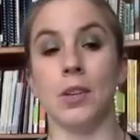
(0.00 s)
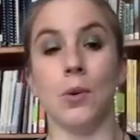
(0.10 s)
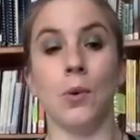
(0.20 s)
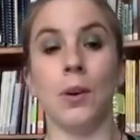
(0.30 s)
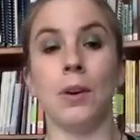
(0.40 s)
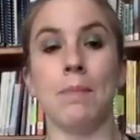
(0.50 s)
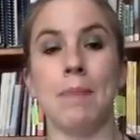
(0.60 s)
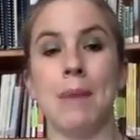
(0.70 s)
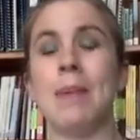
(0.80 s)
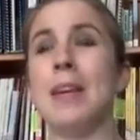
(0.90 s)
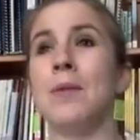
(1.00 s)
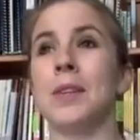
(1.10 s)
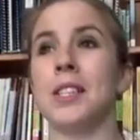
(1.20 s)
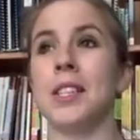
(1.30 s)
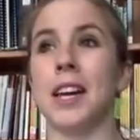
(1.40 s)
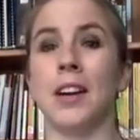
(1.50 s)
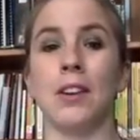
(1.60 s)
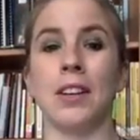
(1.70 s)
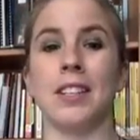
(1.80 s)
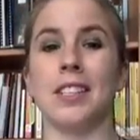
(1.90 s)
Or maybe he wasn't there
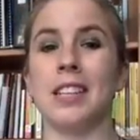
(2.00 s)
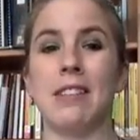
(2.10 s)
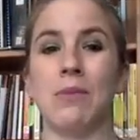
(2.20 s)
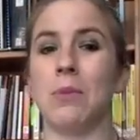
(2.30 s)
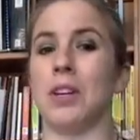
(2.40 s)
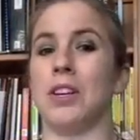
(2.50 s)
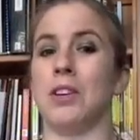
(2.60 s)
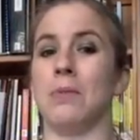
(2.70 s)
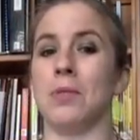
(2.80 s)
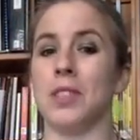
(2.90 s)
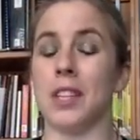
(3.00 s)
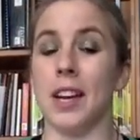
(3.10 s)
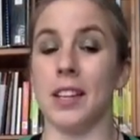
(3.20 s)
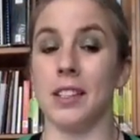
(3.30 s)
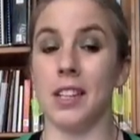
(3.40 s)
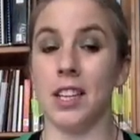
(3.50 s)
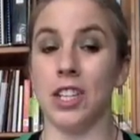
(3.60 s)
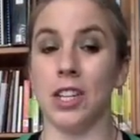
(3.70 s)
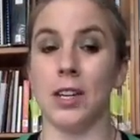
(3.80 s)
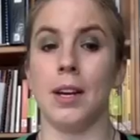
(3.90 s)
and doesn't even want to humor this accusation.